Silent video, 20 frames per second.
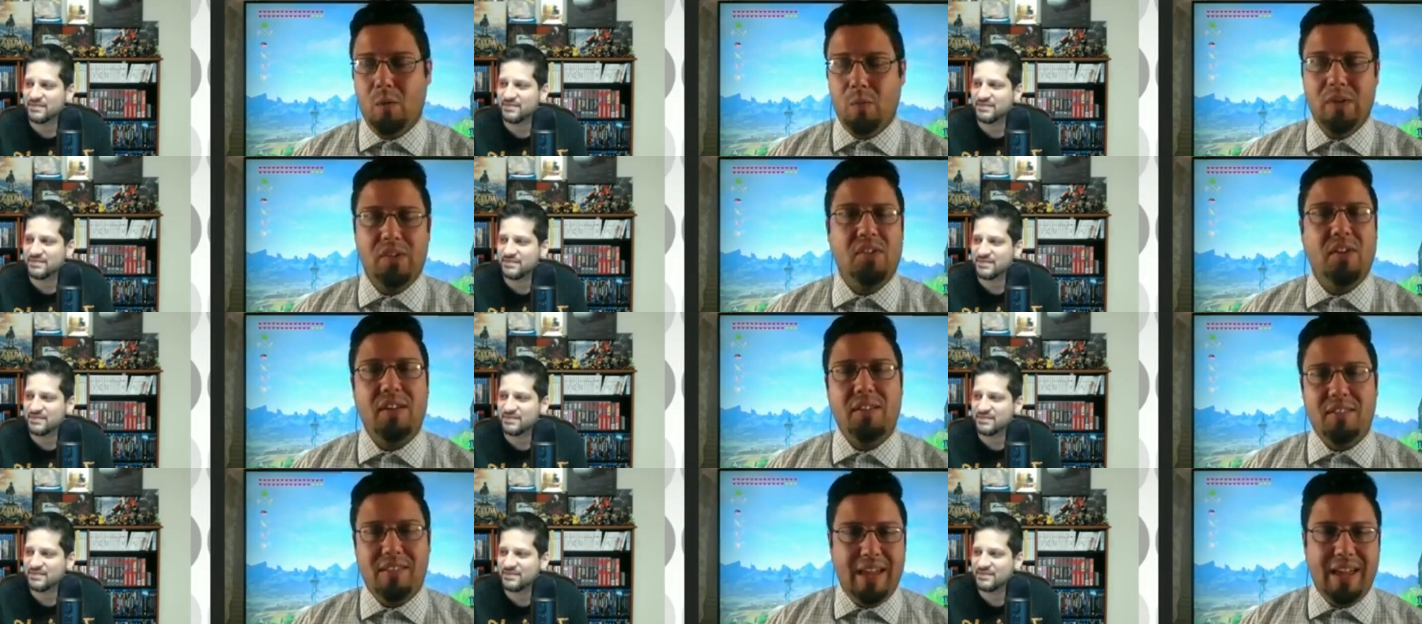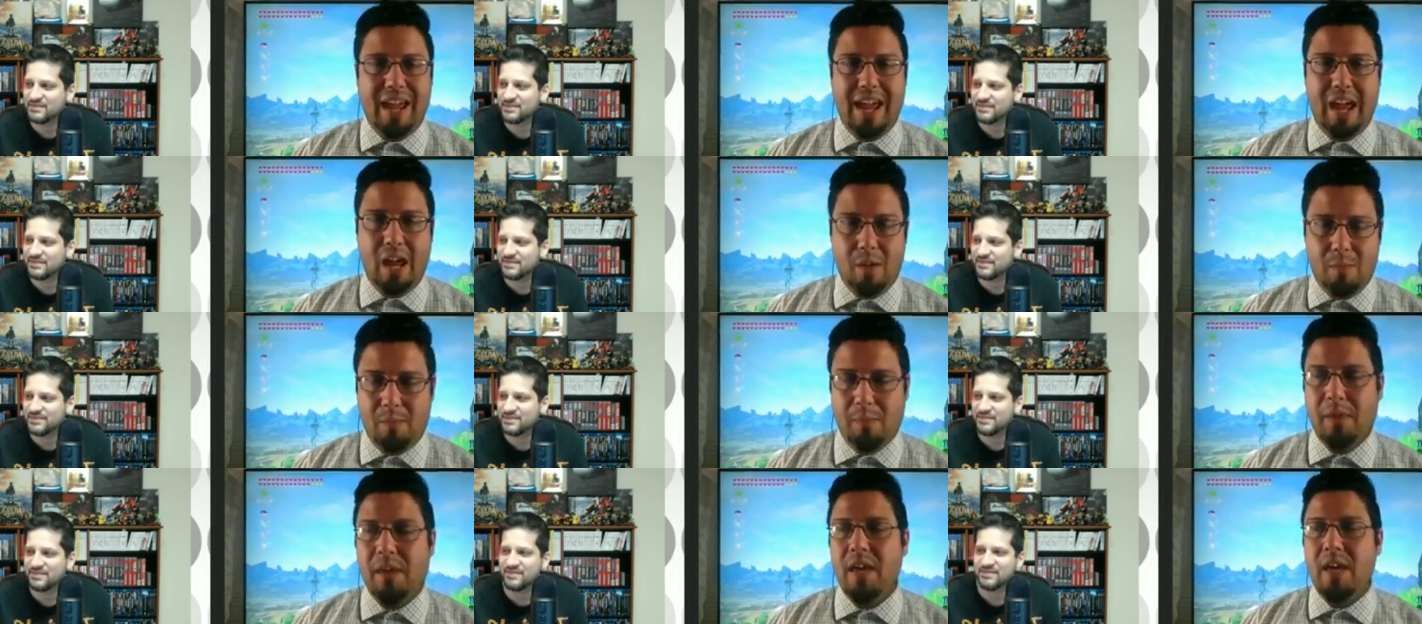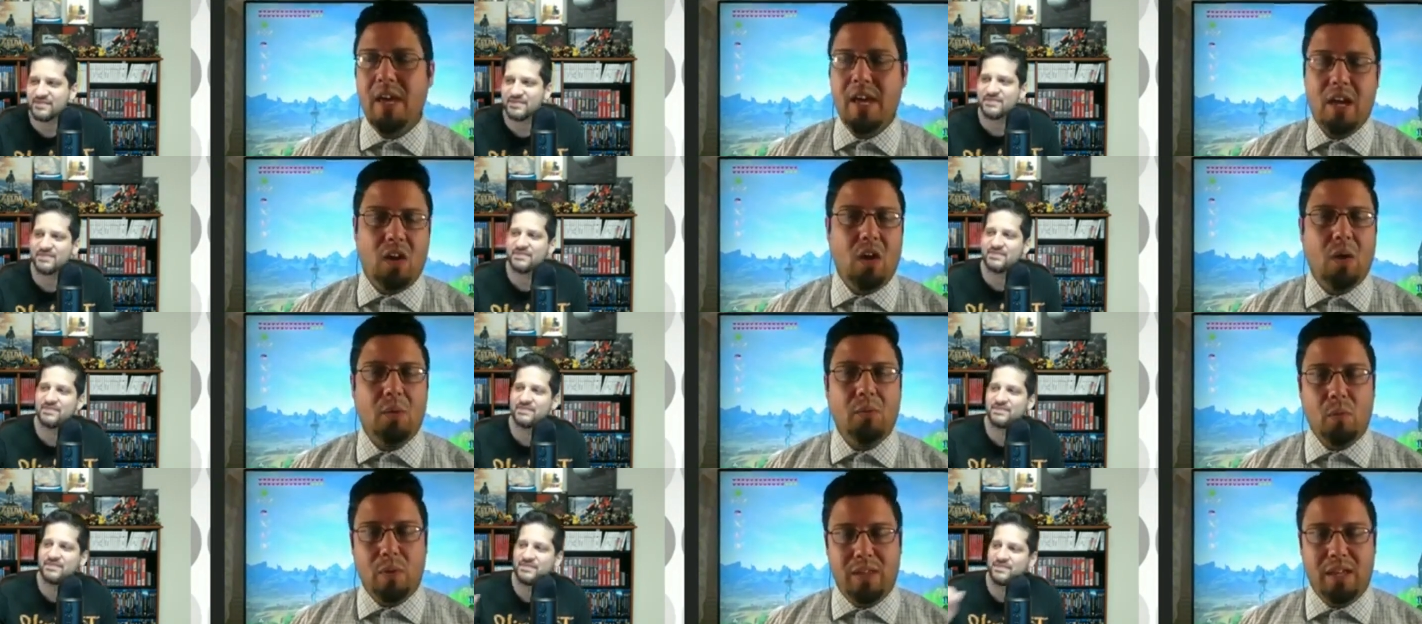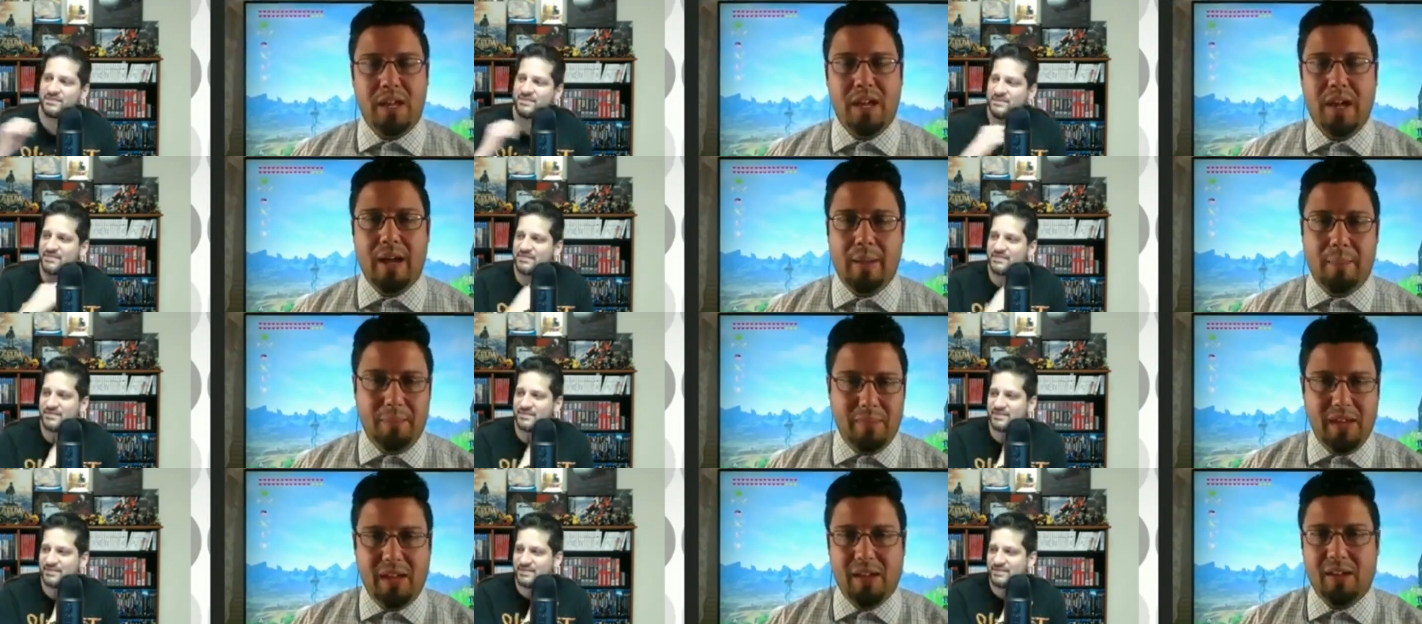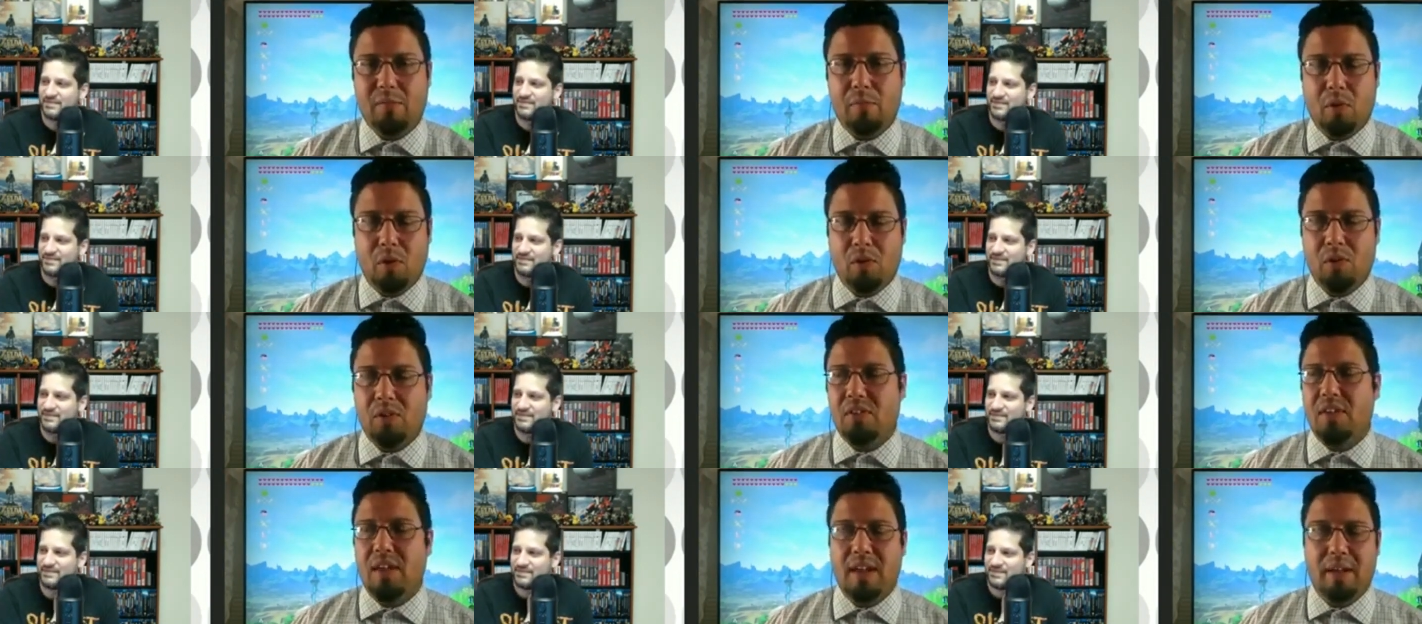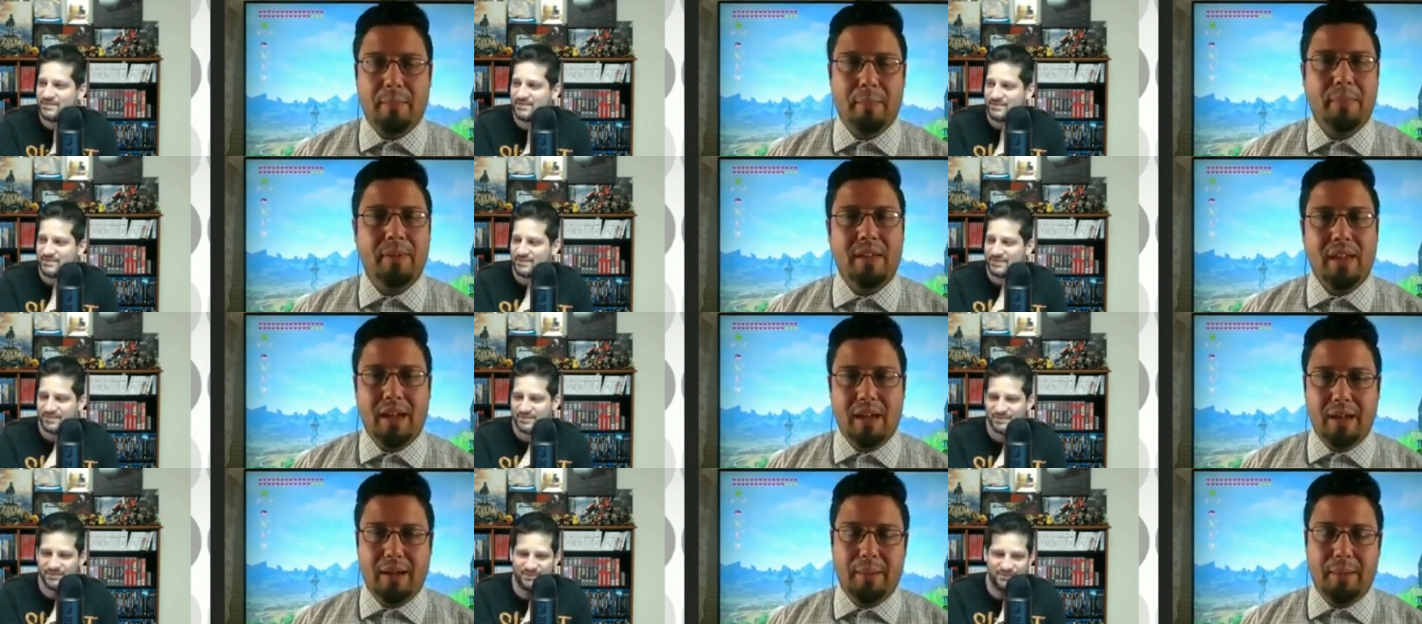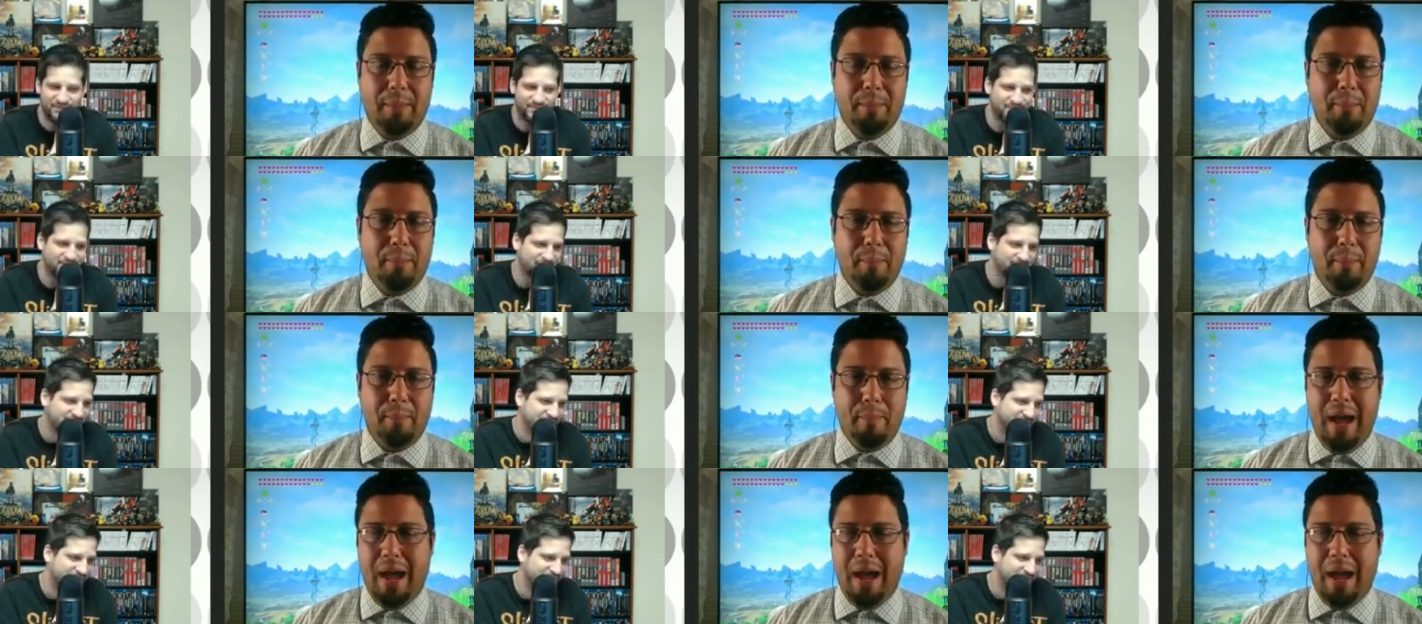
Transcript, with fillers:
Speaker 1: uh, which is the game. It comes with the, um, the Explorers um, um,